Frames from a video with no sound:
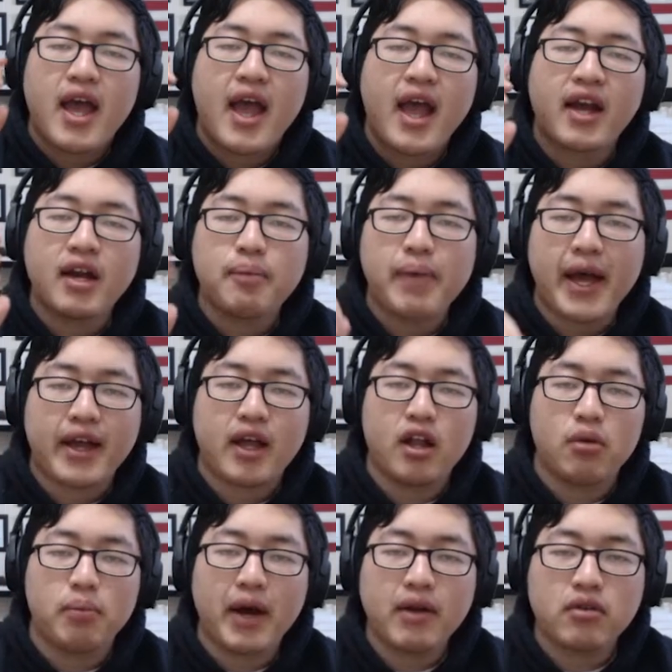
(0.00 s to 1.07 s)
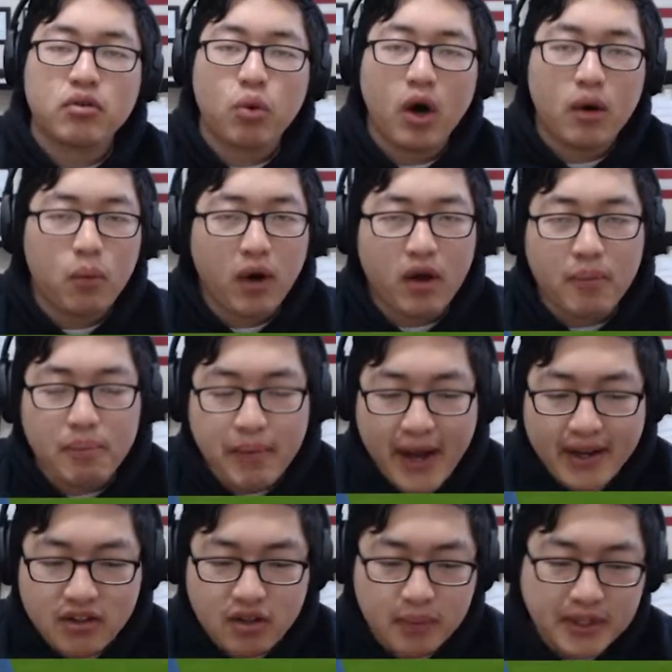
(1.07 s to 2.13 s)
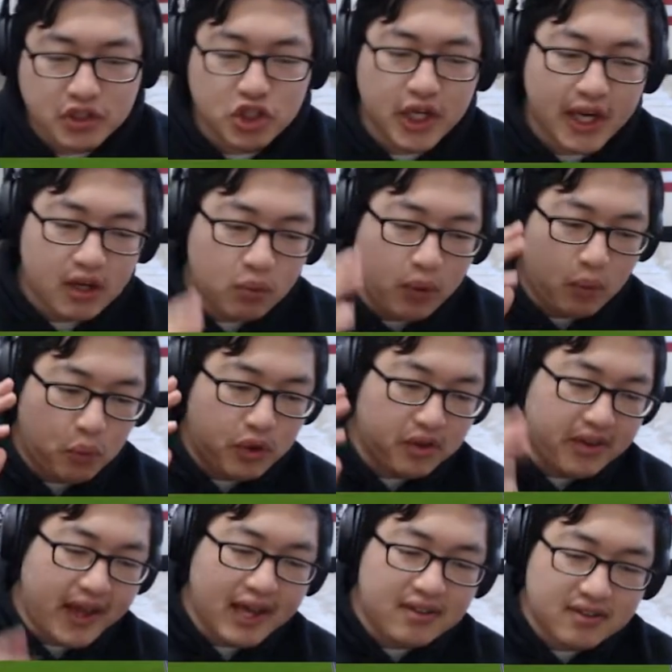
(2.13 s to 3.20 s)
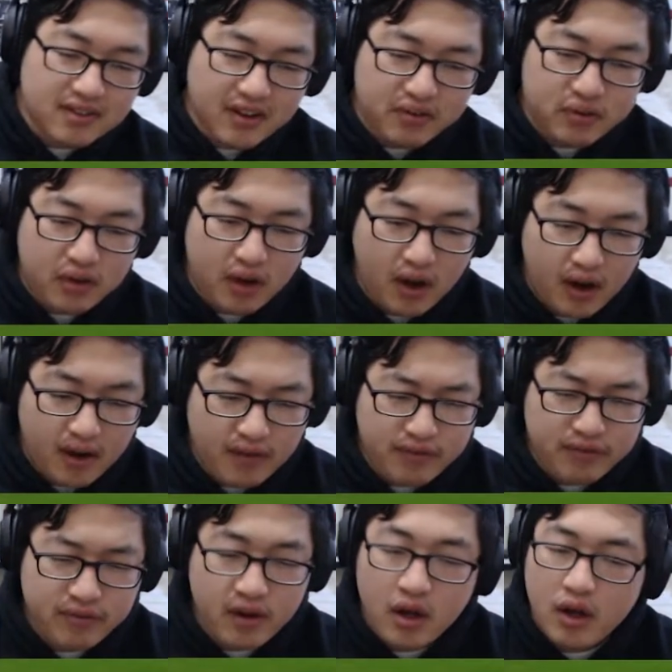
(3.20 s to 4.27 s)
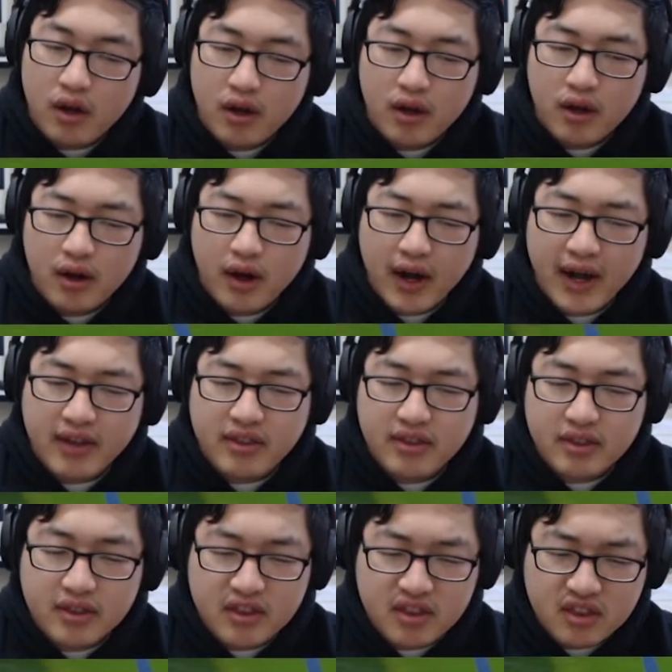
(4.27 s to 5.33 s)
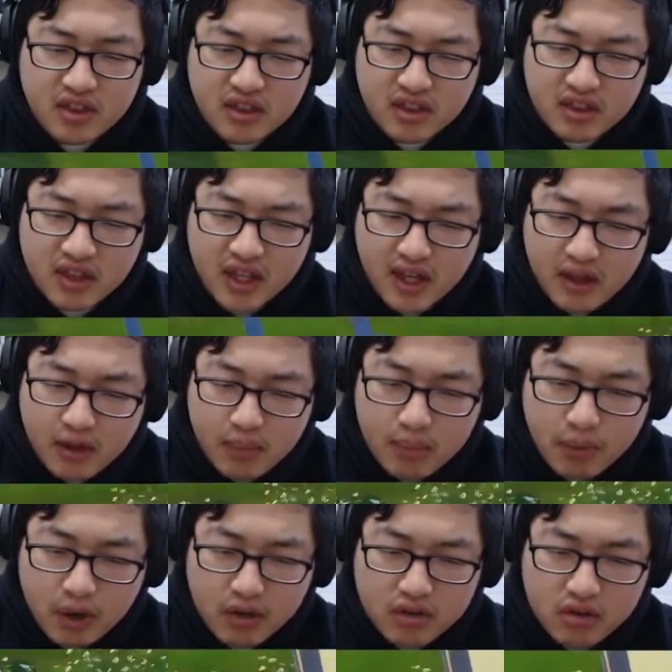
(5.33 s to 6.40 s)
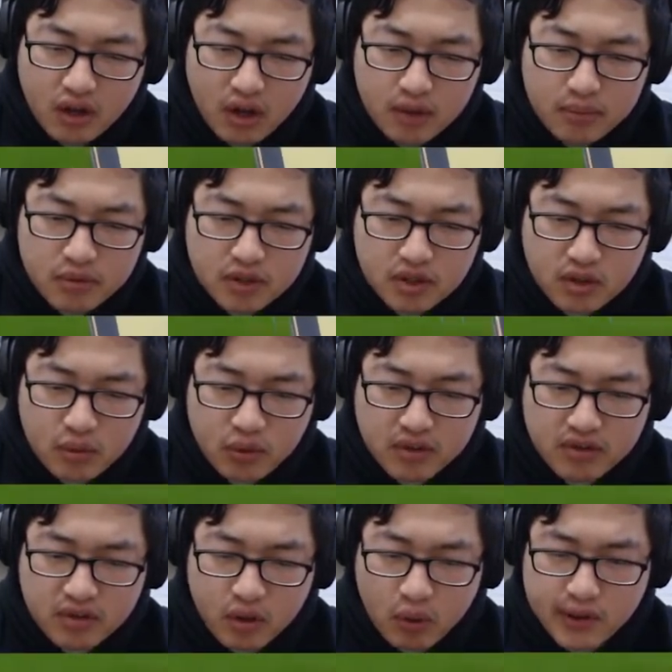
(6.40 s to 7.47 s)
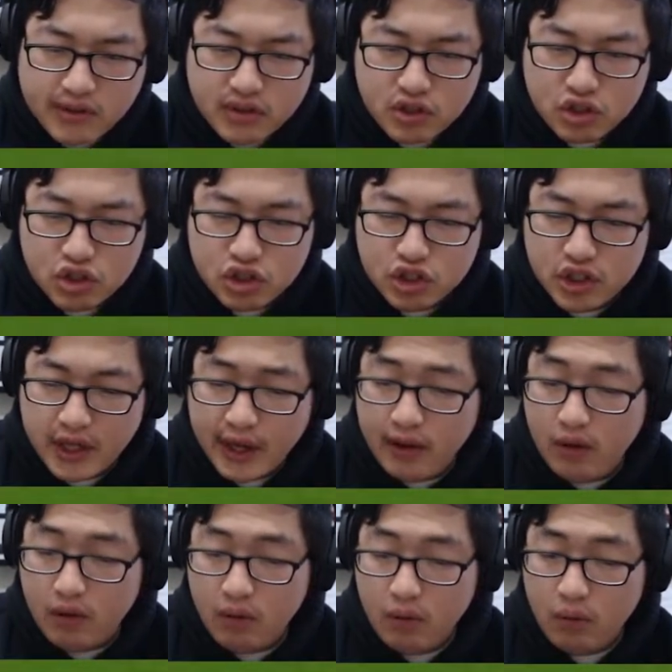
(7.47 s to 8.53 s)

And I'm back. Hello, my name is Kwon. Welcome back to my channel. When we last left off, I think Barthal 2 was going to jail.